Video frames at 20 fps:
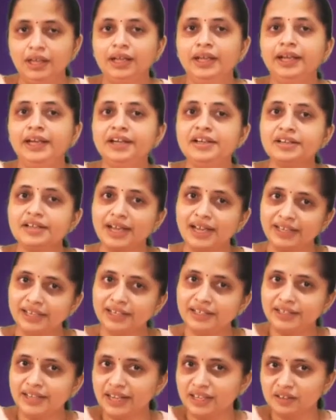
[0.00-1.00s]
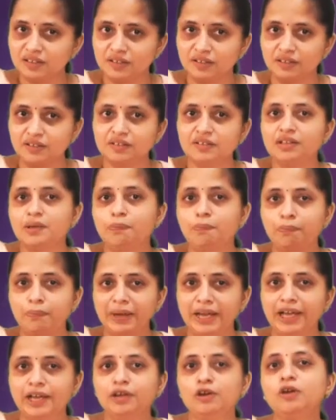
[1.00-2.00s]
In direct taxes, the
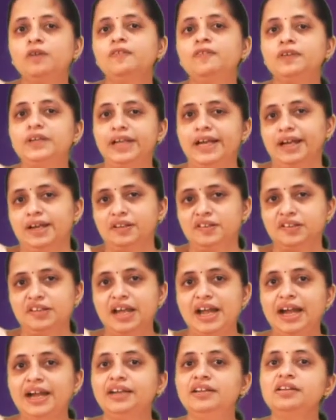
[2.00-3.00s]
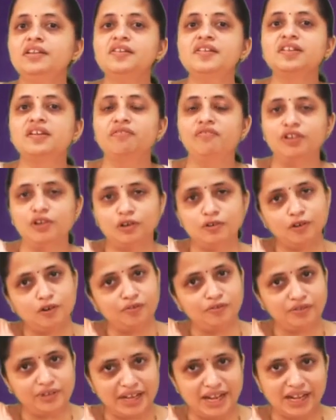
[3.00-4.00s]
payer of tax and the sufferer
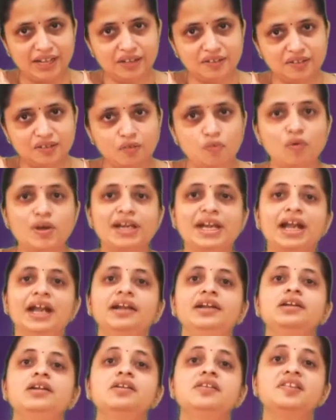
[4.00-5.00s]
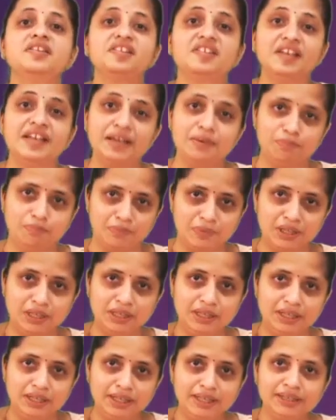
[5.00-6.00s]
of tax one and the same,
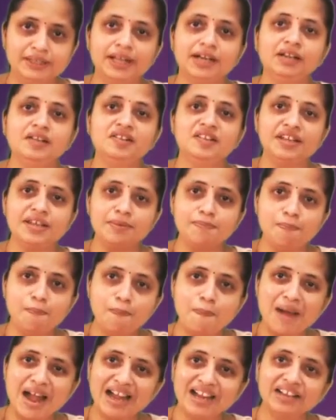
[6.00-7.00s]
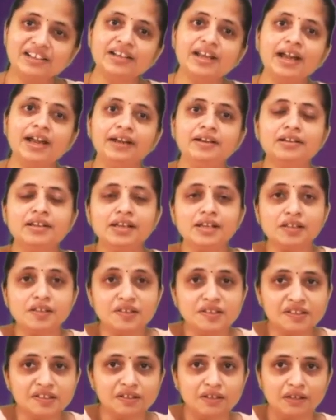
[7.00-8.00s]
that is impact and
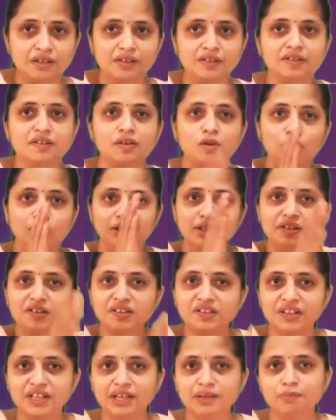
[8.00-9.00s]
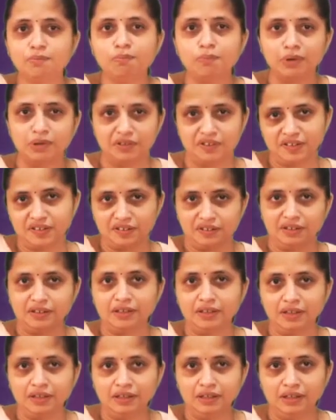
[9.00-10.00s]
incidence on the same person.
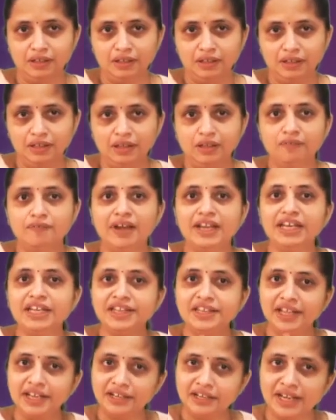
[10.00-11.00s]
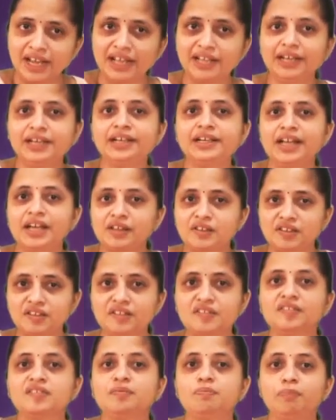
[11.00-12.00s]
While in indirect
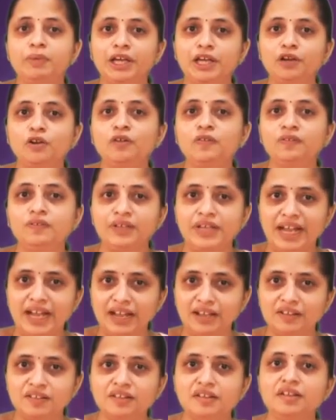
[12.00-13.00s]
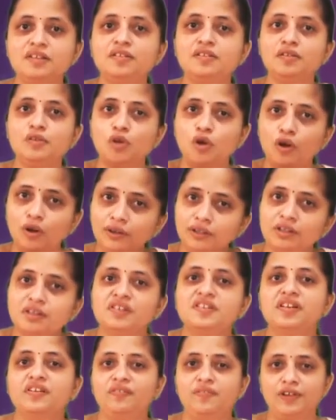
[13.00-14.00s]
taxes, payer of tax is not the
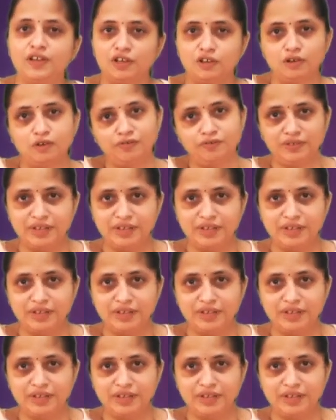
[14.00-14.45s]
sufferer of